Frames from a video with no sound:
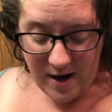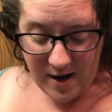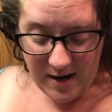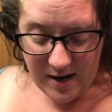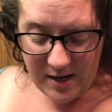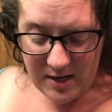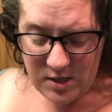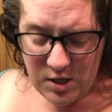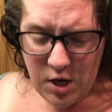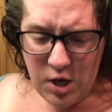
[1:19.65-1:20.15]
And
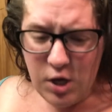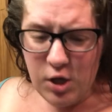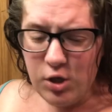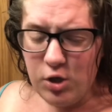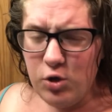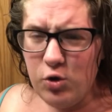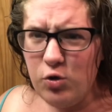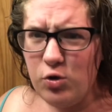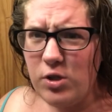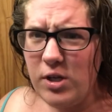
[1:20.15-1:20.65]
it
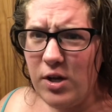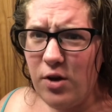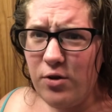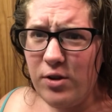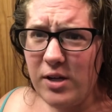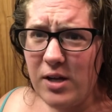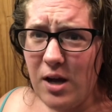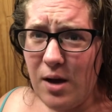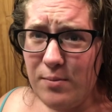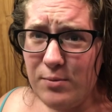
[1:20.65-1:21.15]
usually
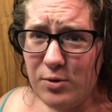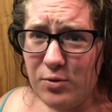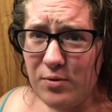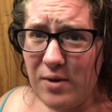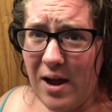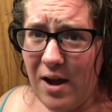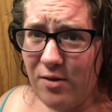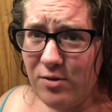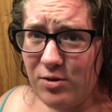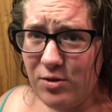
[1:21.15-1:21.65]
only comes
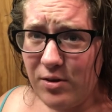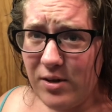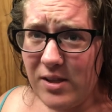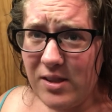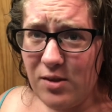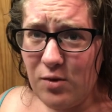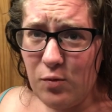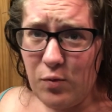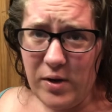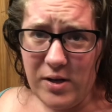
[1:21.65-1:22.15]
around
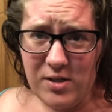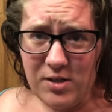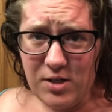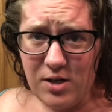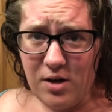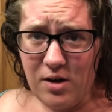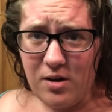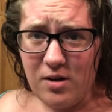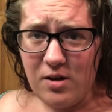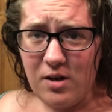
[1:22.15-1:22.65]
during the
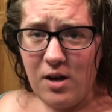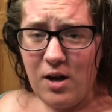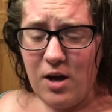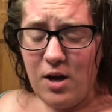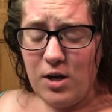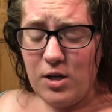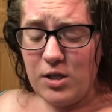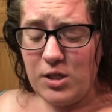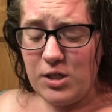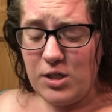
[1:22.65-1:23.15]
winter,
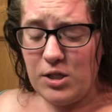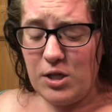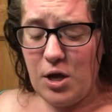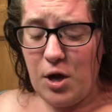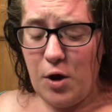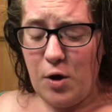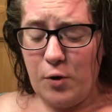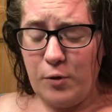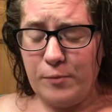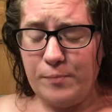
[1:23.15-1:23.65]

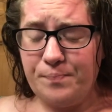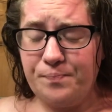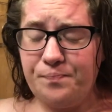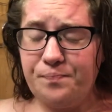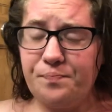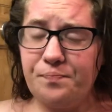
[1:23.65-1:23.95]
so